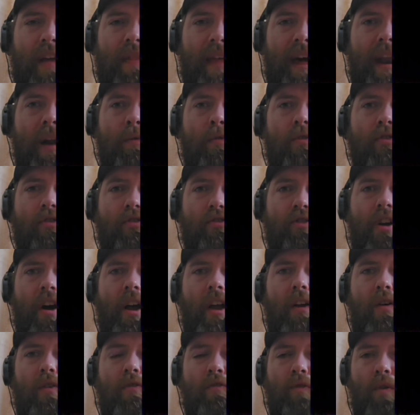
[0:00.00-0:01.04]
that it was a
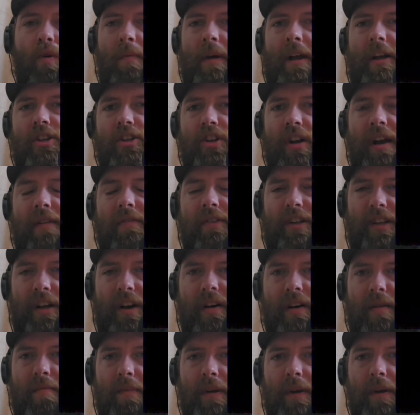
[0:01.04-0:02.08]
triangle formation every
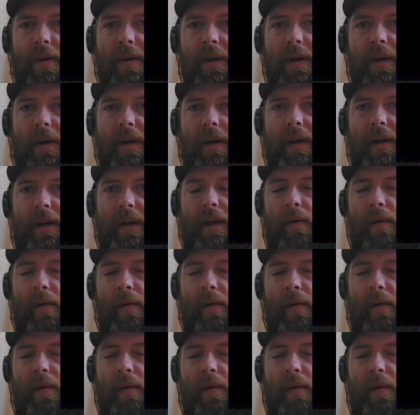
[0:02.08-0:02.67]
time. It